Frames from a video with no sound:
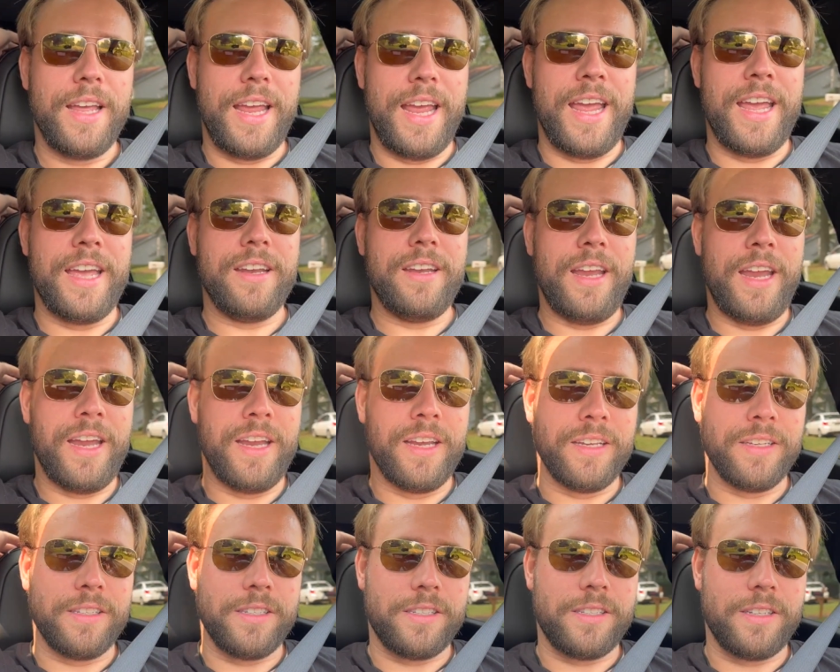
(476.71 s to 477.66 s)
It
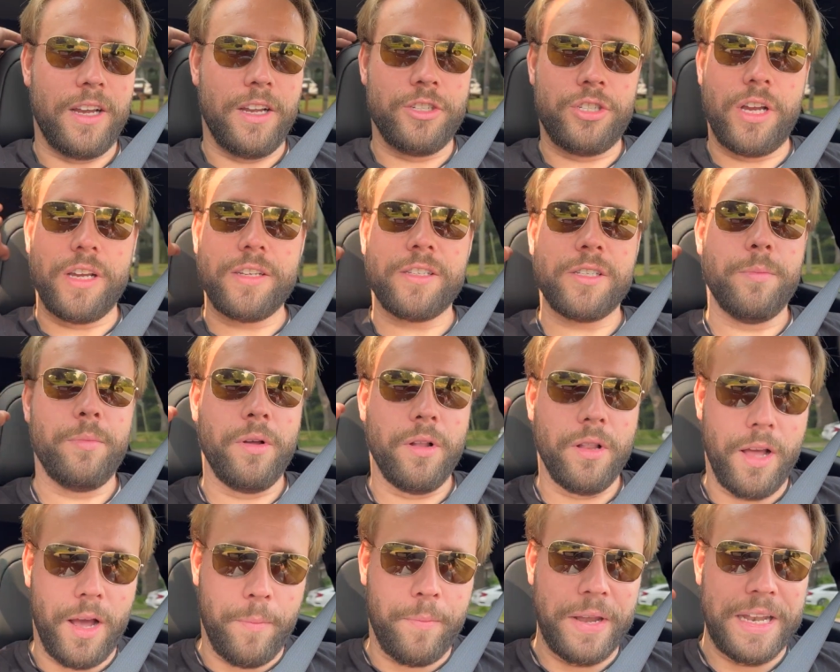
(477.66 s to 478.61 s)
is
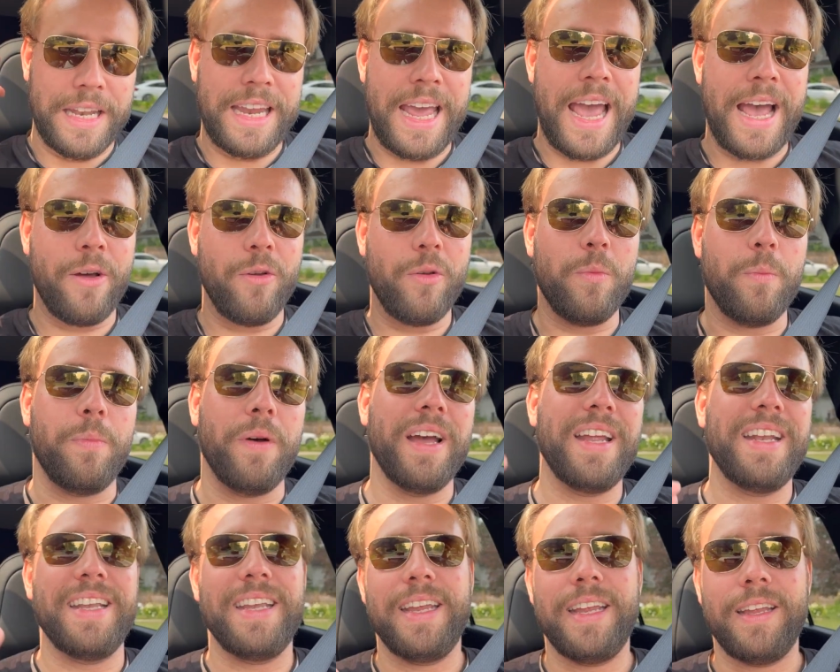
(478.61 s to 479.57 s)
adjustable up and down,
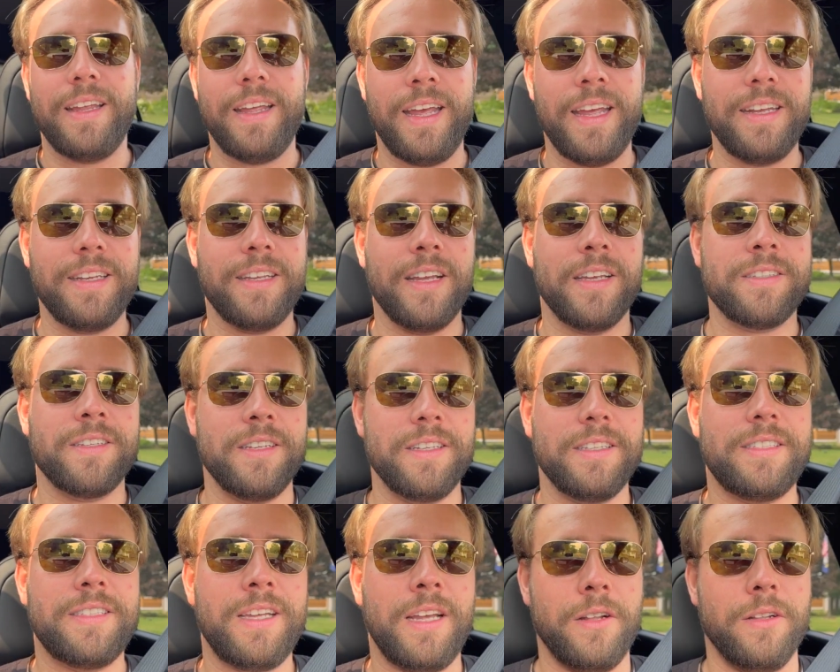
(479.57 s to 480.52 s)
but it
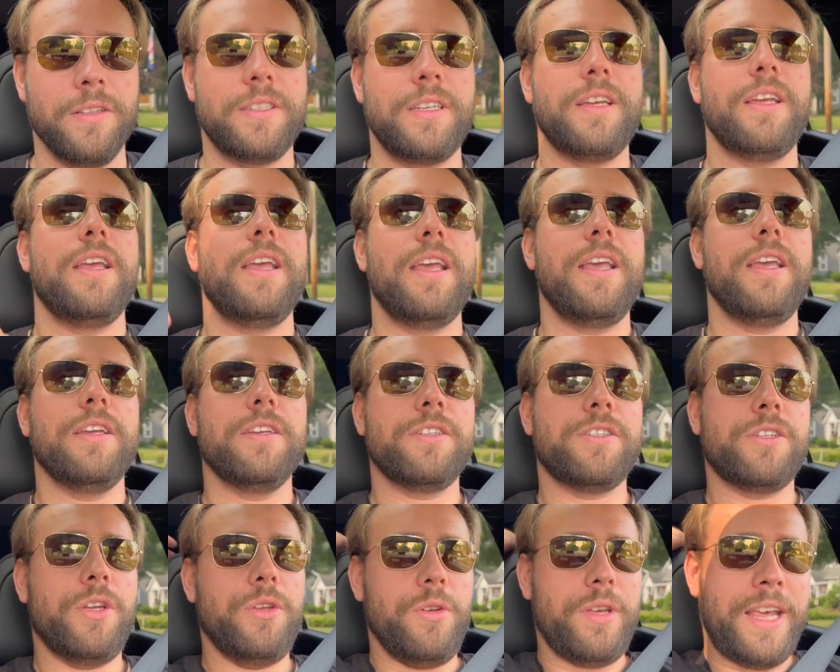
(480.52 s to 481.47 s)
doesn't tilt.
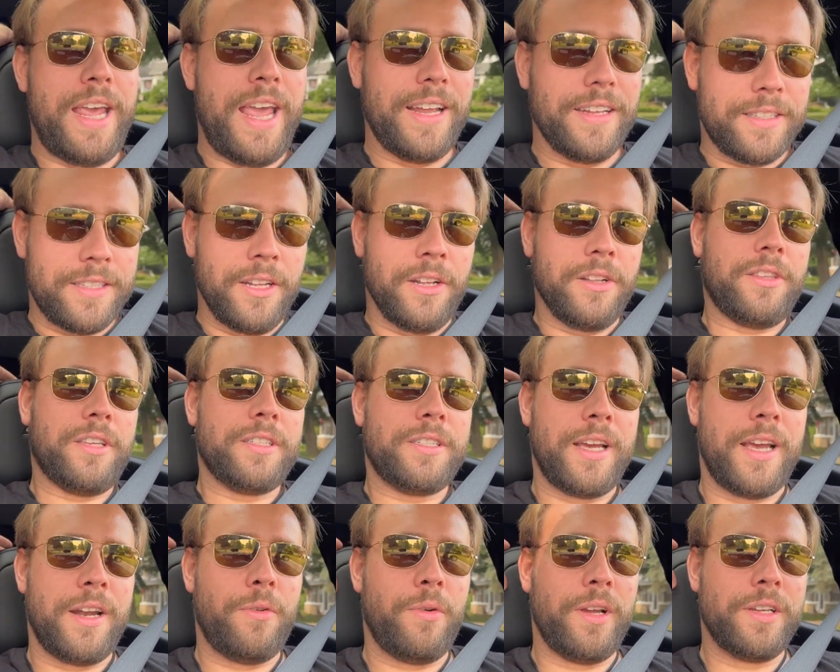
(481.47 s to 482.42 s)
So you can't tilt this
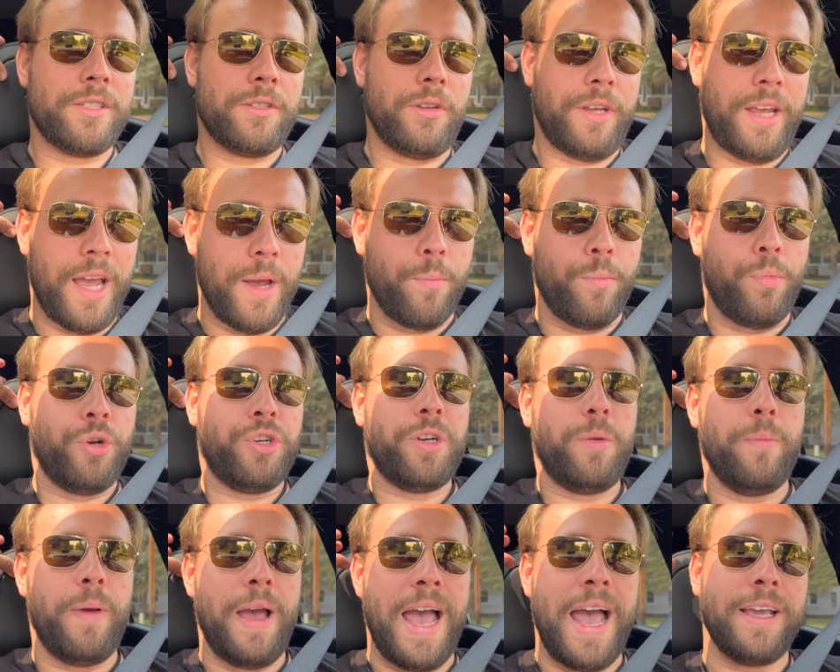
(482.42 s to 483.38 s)
headrest, you can't push
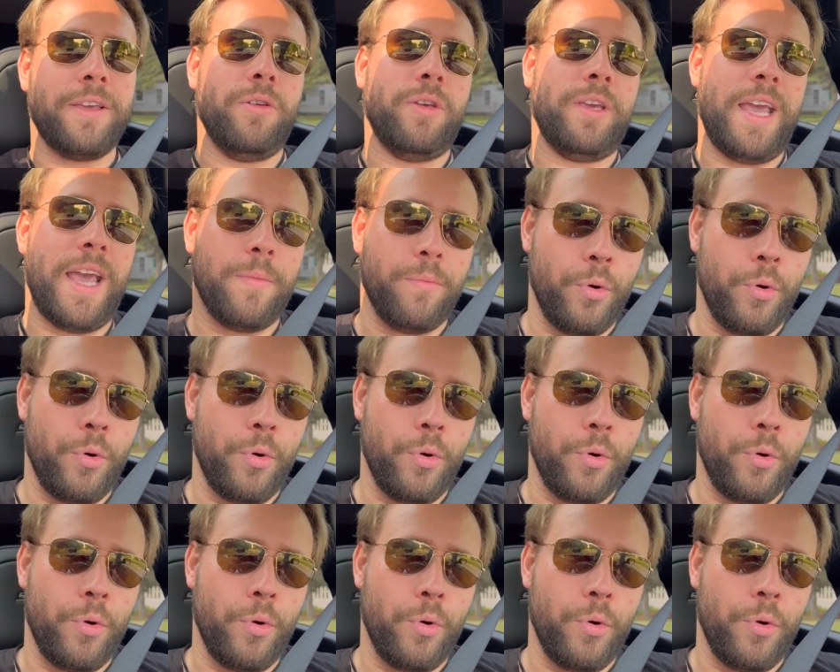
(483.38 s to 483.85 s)
it back, you can't